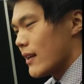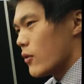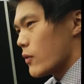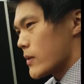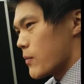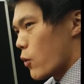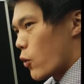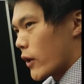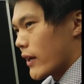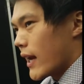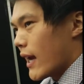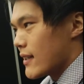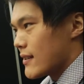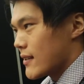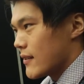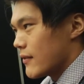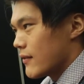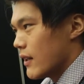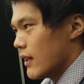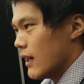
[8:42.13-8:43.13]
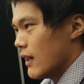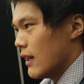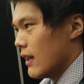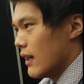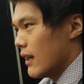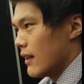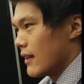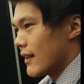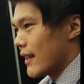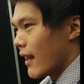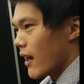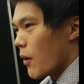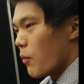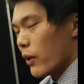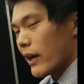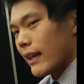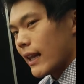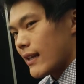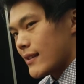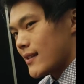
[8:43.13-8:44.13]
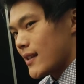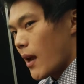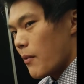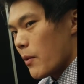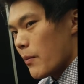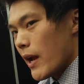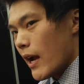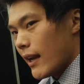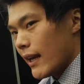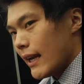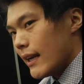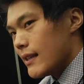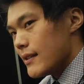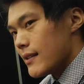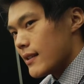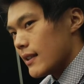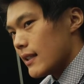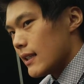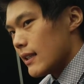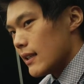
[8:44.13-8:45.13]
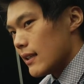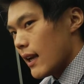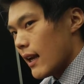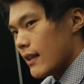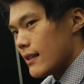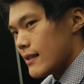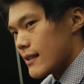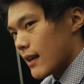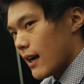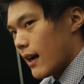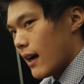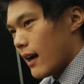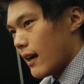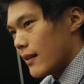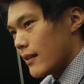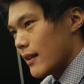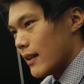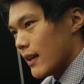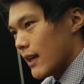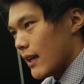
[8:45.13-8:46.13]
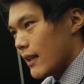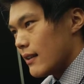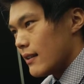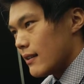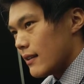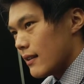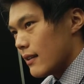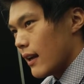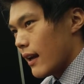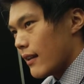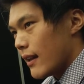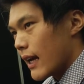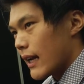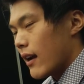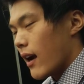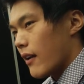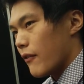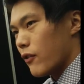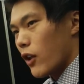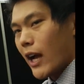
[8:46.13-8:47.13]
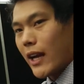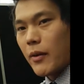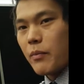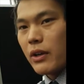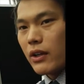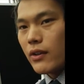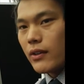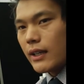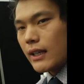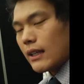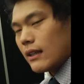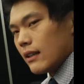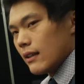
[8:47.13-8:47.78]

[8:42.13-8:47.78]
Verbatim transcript: It was more a case of can I bring that same amount of energy and and uh, and, and that kind of likability?